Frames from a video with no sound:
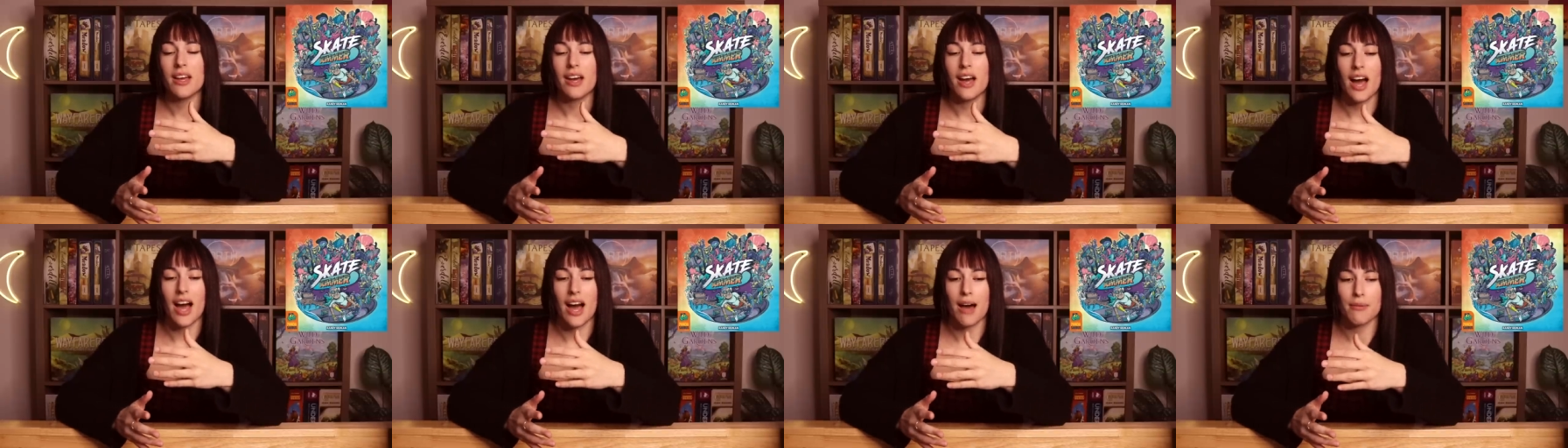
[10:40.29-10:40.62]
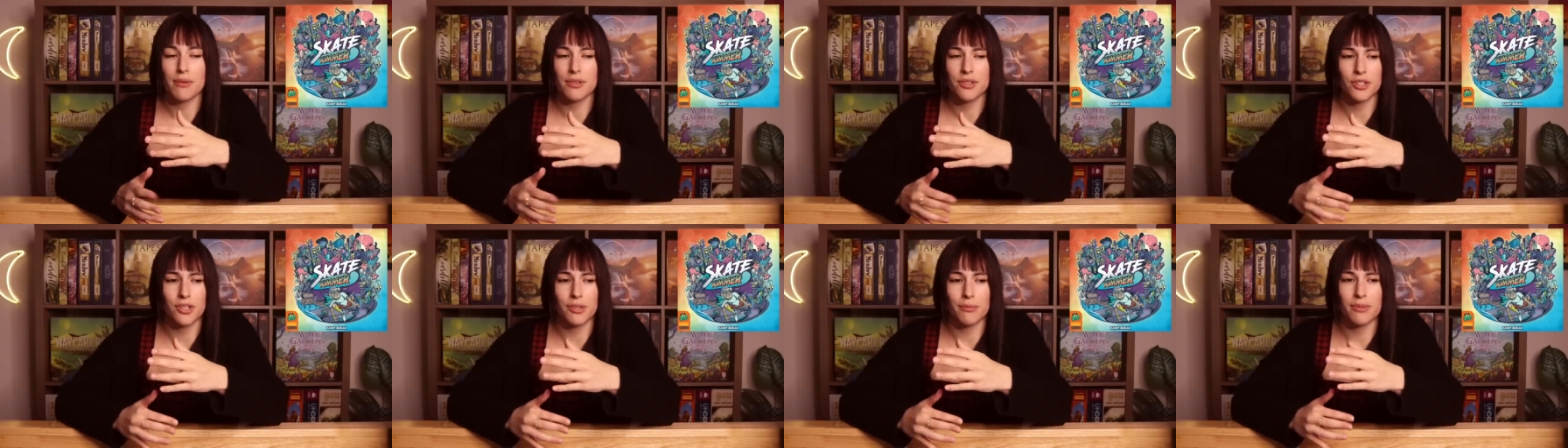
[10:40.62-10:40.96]
um,
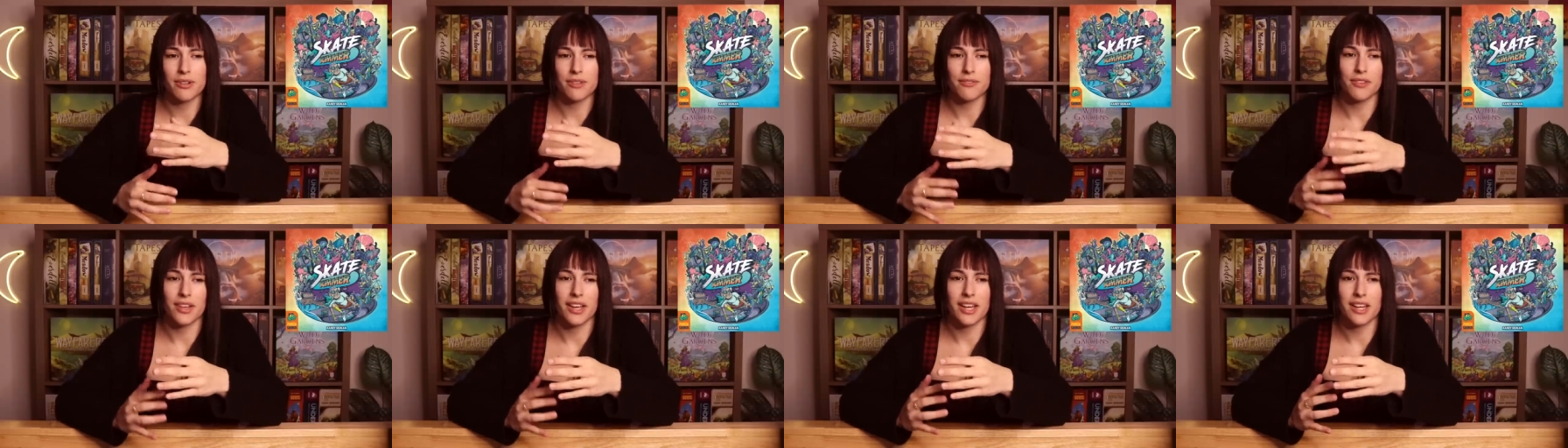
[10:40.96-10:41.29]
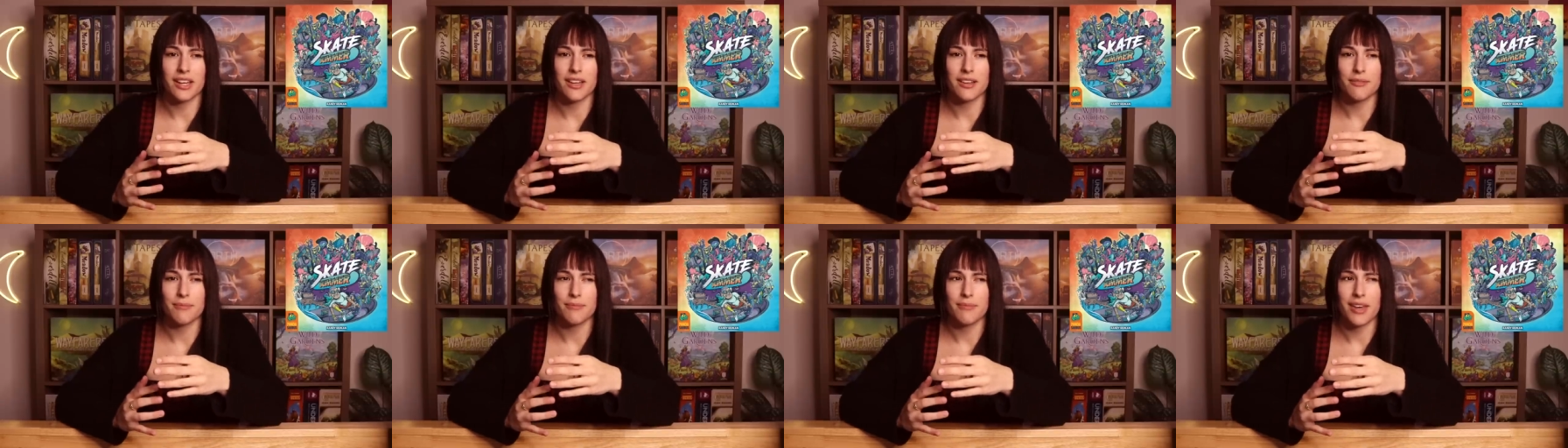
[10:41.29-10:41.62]
a little bit of
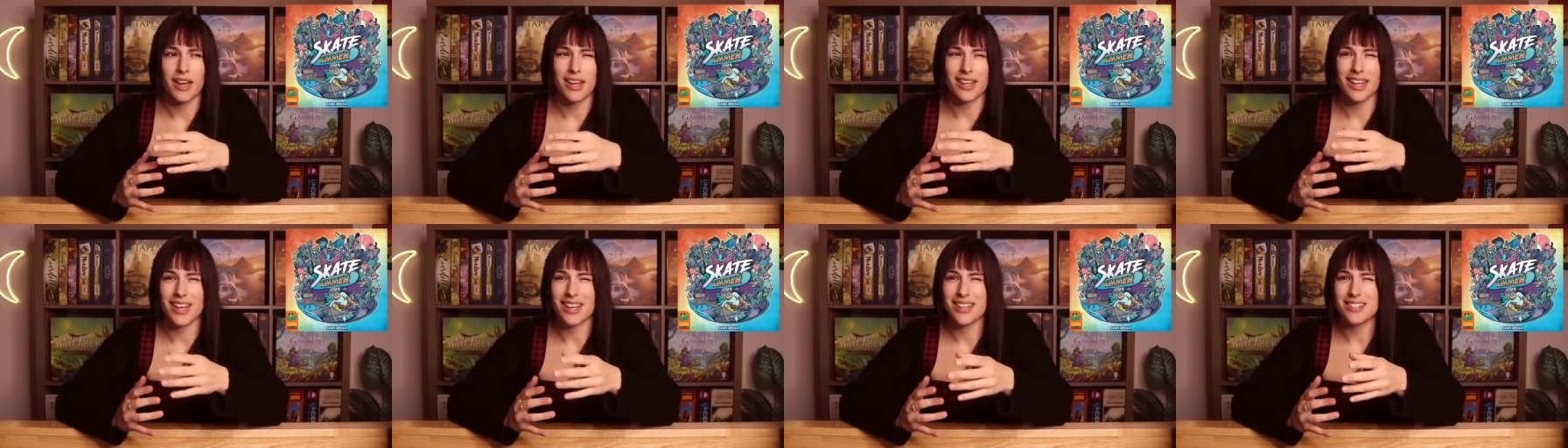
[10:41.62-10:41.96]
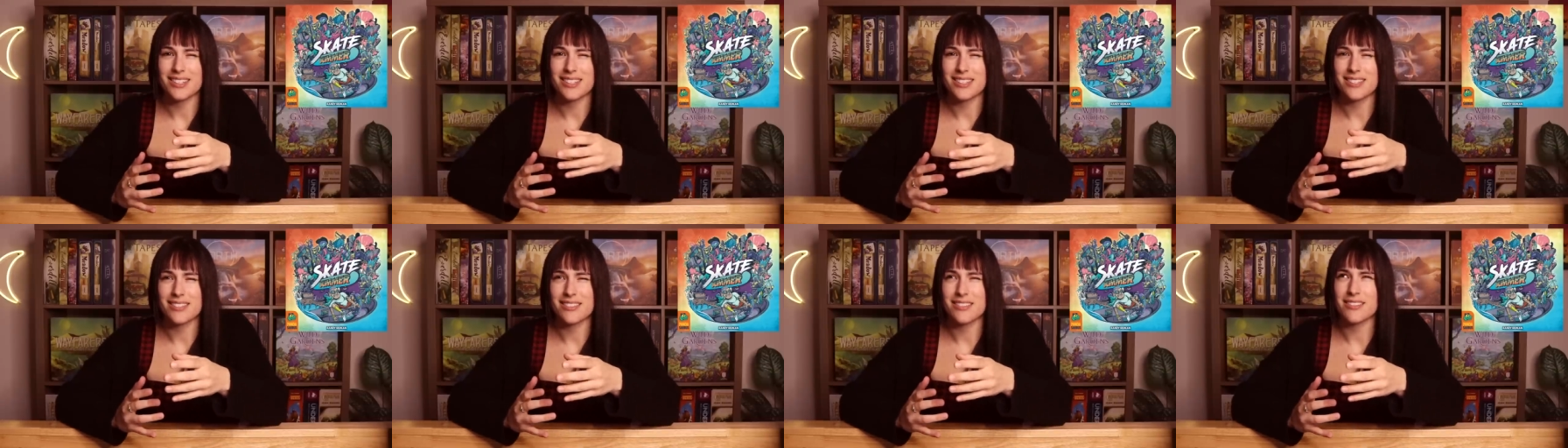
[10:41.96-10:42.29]
like, I
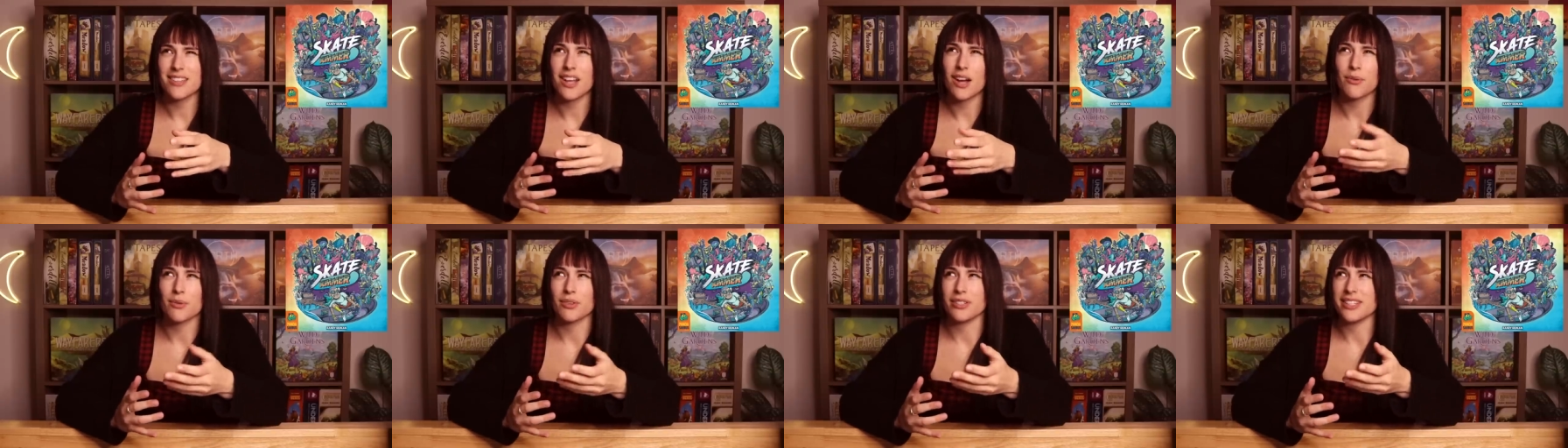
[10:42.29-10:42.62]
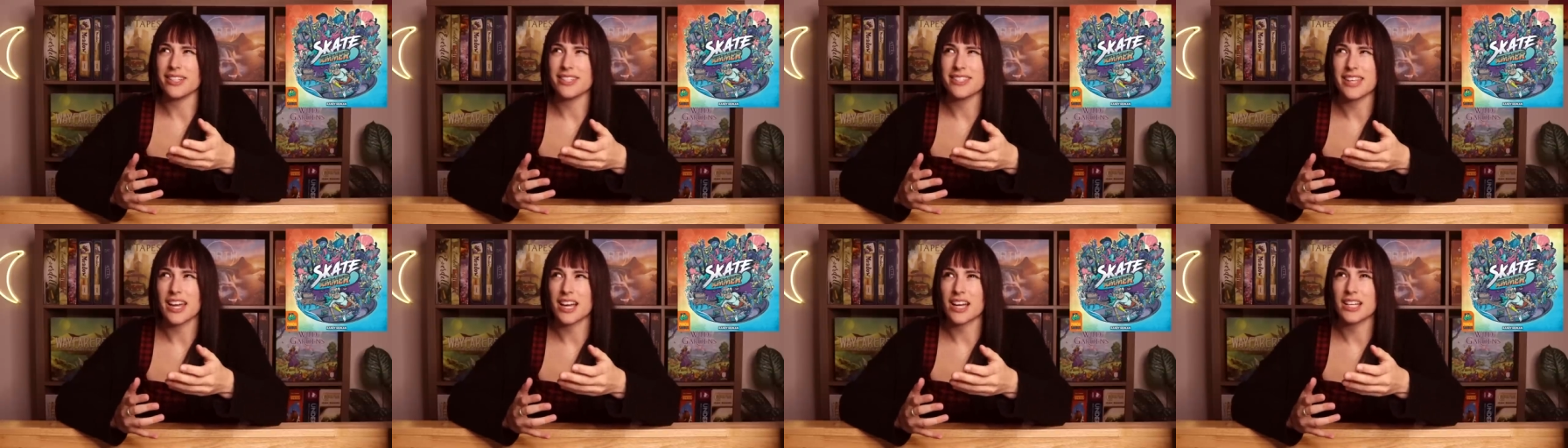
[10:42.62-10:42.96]
guess, not really
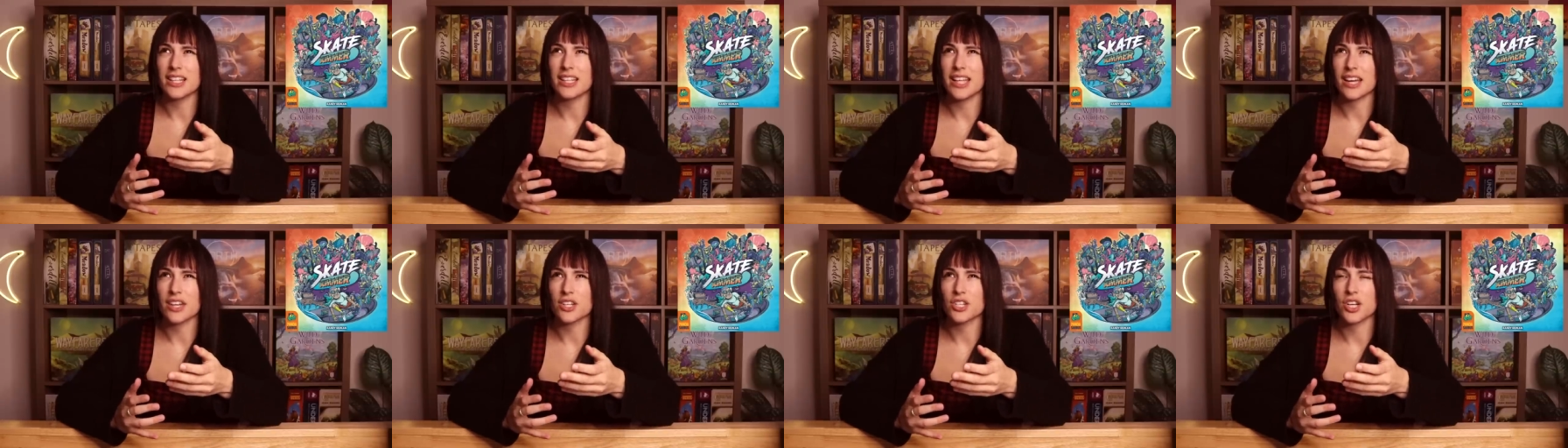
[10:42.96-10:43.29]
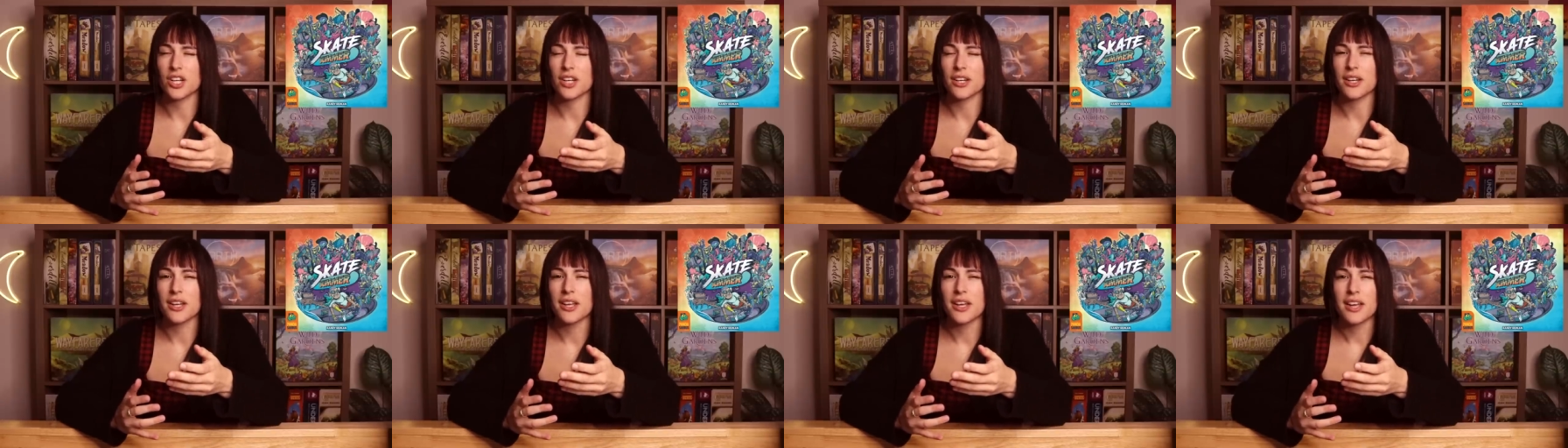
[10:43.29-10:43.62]
set
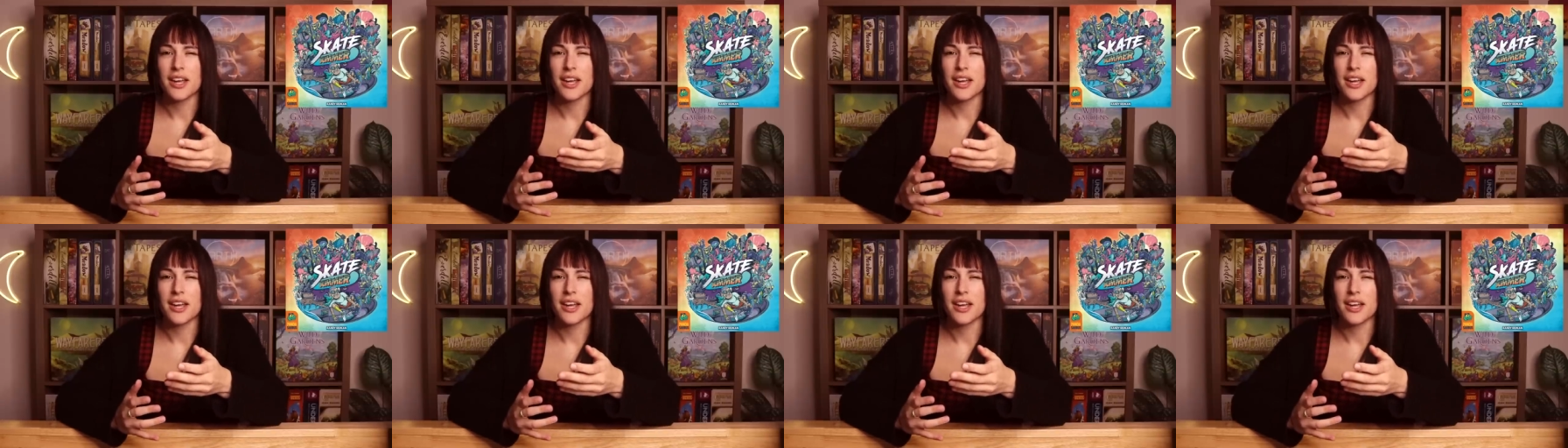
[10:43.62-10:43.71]
collection,